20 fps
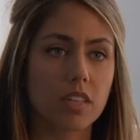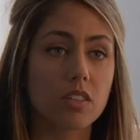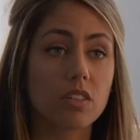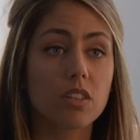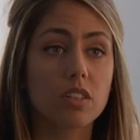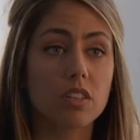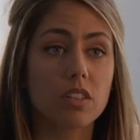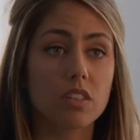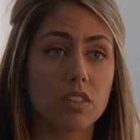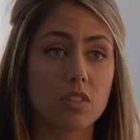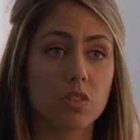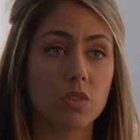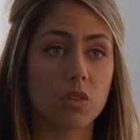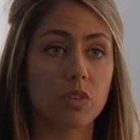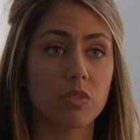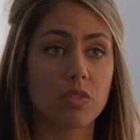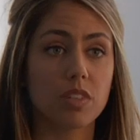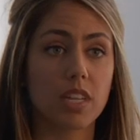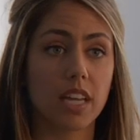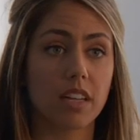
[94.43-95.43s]
It's good to sort
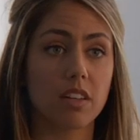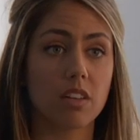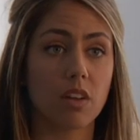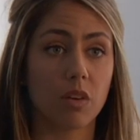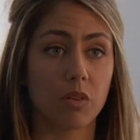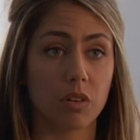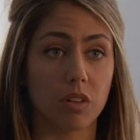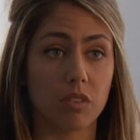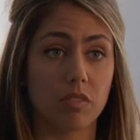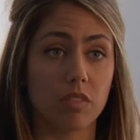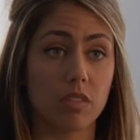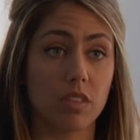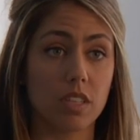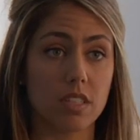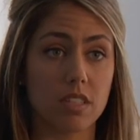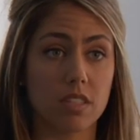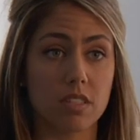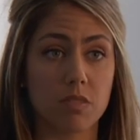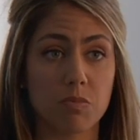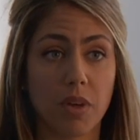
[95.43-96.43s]
of take note of
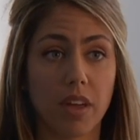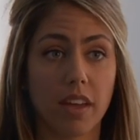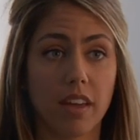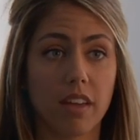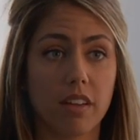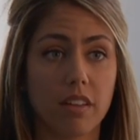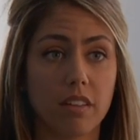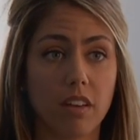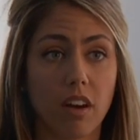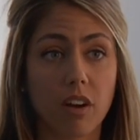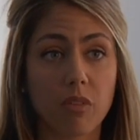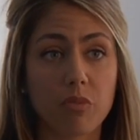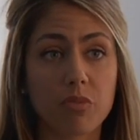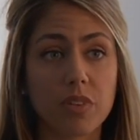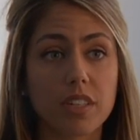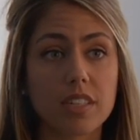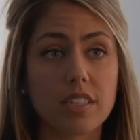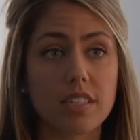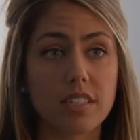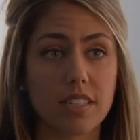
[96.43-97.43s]
this is my
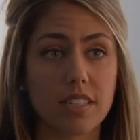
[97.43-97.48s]
heartfelt